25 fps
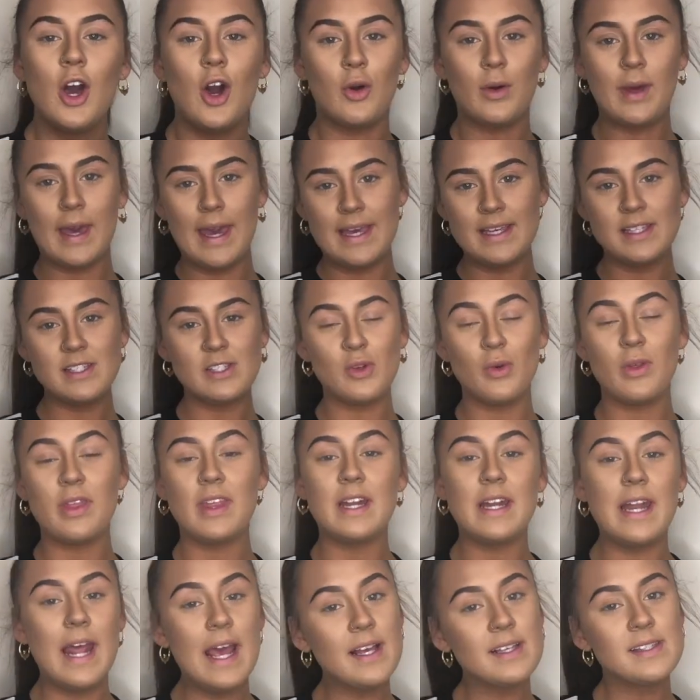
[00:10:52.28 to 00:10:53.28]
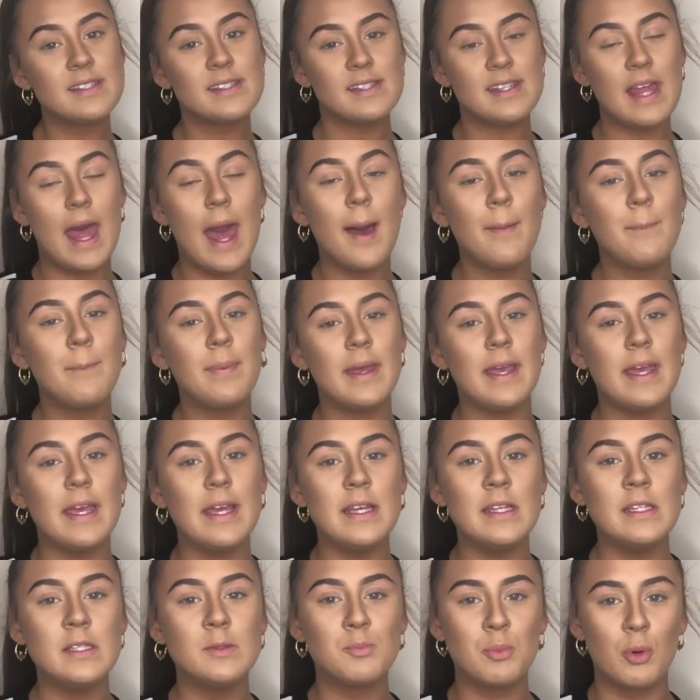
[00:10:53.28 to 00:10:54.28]
Okay, so the next step
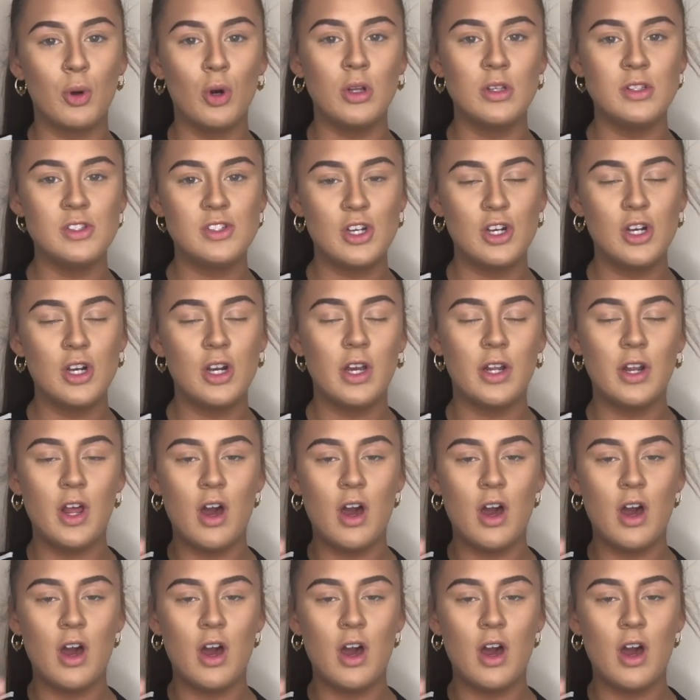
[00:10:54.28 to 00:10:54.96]
is bronzer,